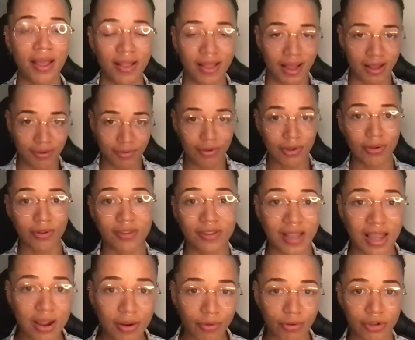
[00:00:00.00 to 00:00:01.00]
that's what your
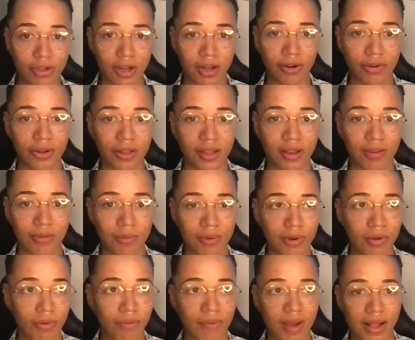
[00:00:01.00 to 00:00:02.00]
sacral chakra does when
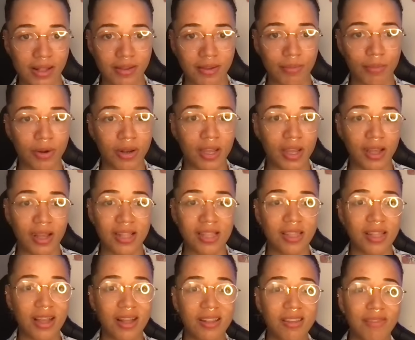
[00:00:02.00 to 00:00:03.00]
you're around someone. It, it
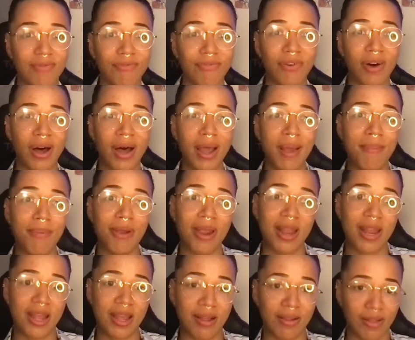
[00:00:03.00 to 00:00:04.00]
starts
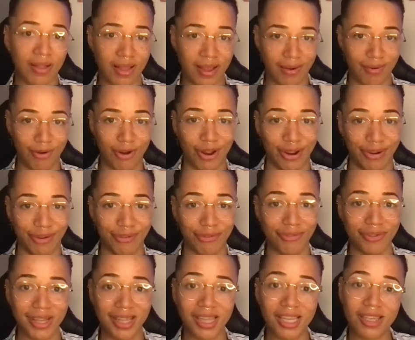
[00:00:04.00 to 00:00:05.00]
vibrating like
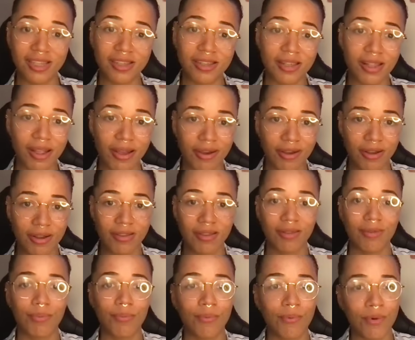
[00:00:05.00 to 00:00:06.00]
really slow because
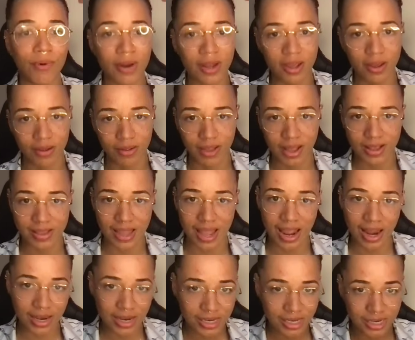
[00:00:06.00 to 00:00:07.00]
it's warning you there's
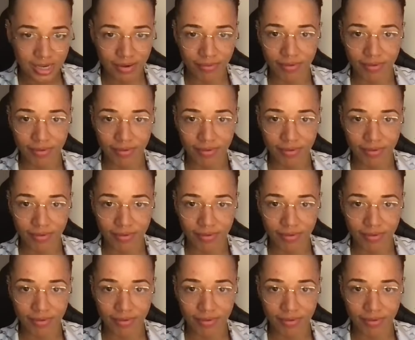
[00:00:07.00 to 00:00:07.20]
energy